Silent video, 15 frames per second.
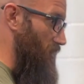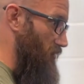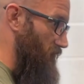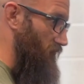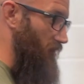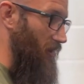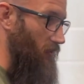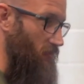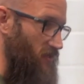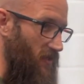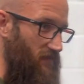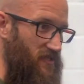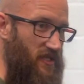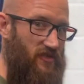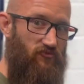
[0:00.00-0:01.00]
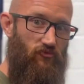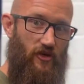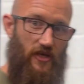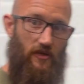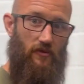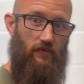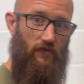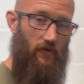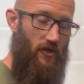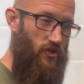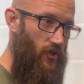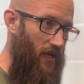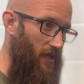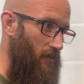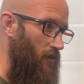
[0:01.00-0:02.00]
good for our longevity. It's really good for our
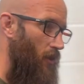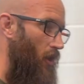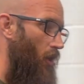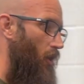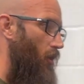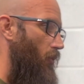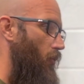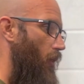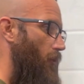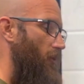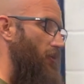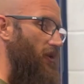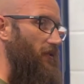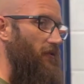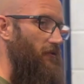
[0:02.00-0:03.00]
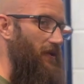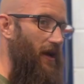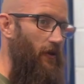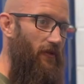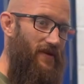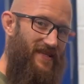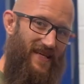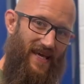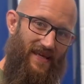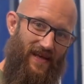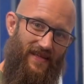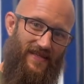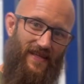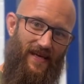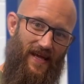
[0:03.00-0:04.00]
training. What we want to do now then is take
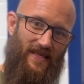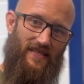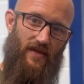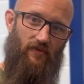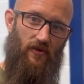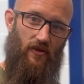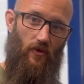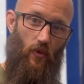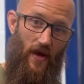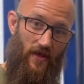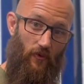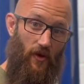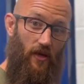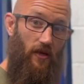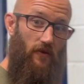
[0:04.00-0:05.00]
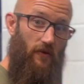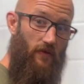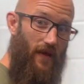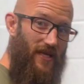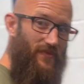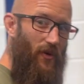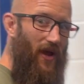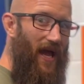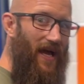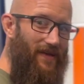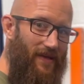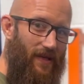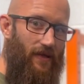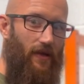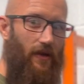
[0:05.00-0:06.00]
that to the next level. And the way that we're going to do that is by
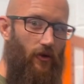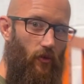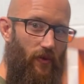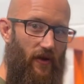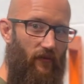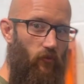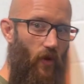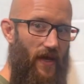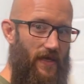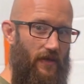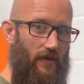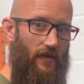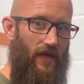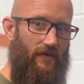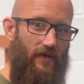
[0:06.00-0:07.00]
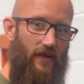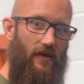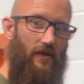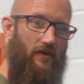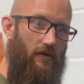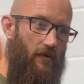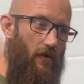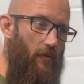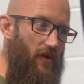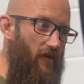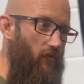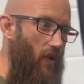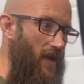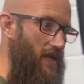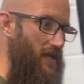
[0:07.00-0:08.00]
adding in a little bit of weight. And adding in a bit of
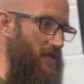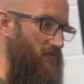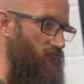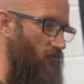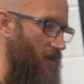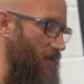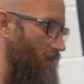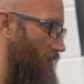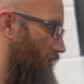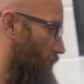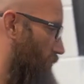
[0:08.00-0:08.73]
weight is really good